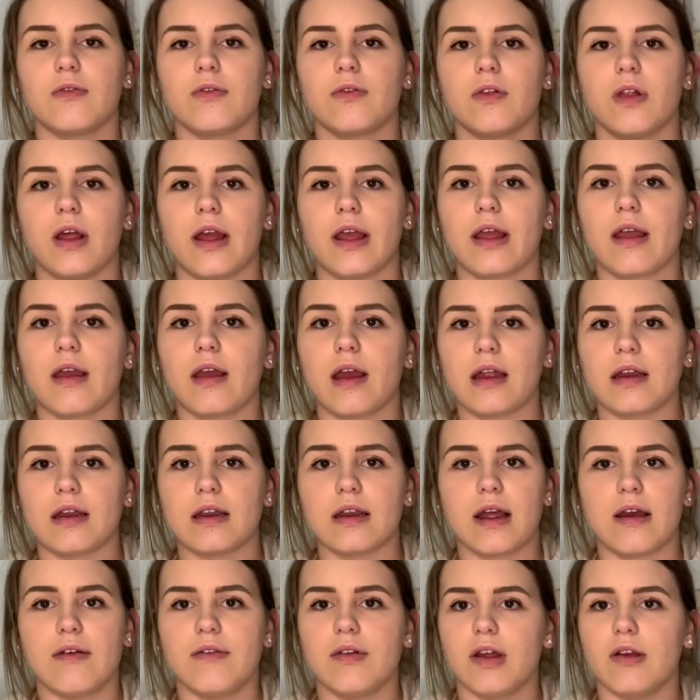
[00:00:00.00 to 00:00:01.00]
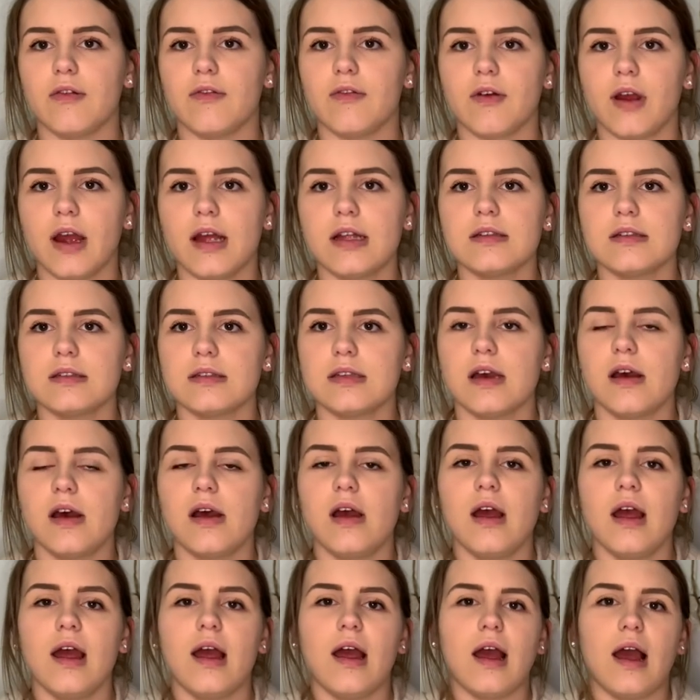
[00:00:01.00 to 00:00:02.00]
Like, I didn't have any friends.
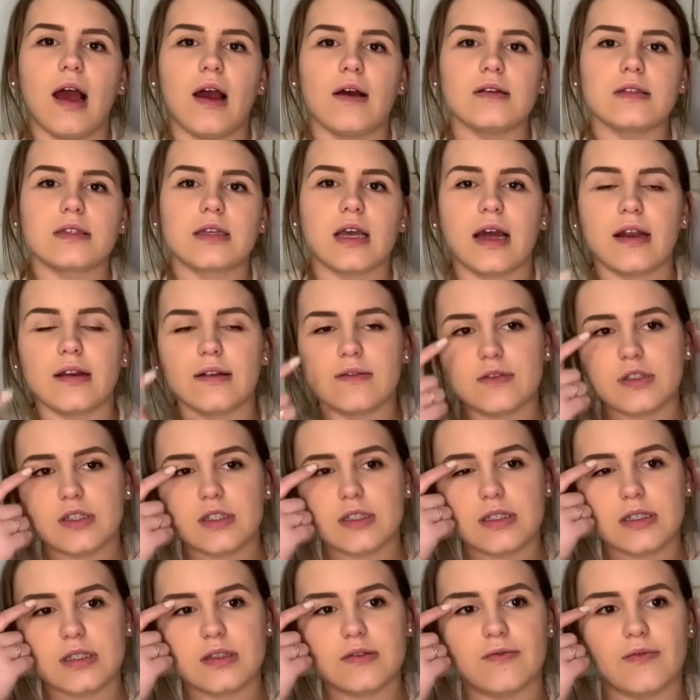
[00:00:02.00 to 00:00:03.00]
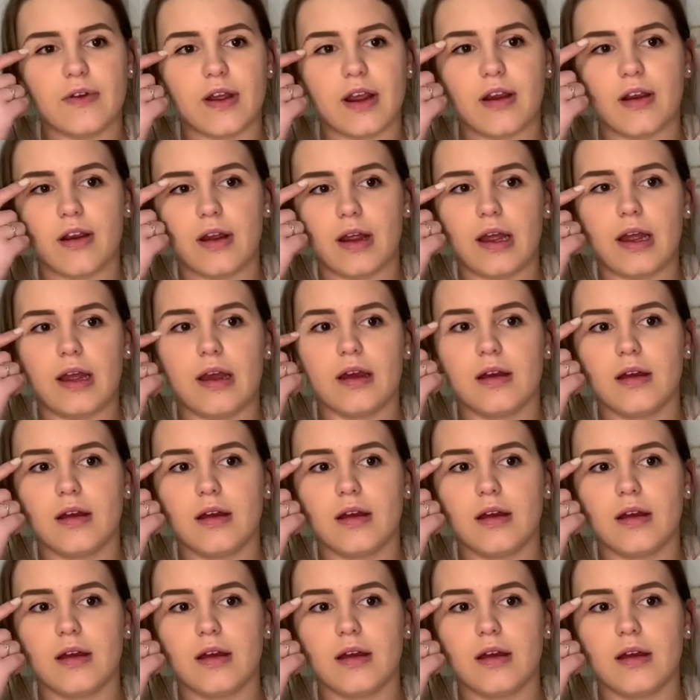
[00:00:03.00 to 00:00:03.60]
I was kind of just very,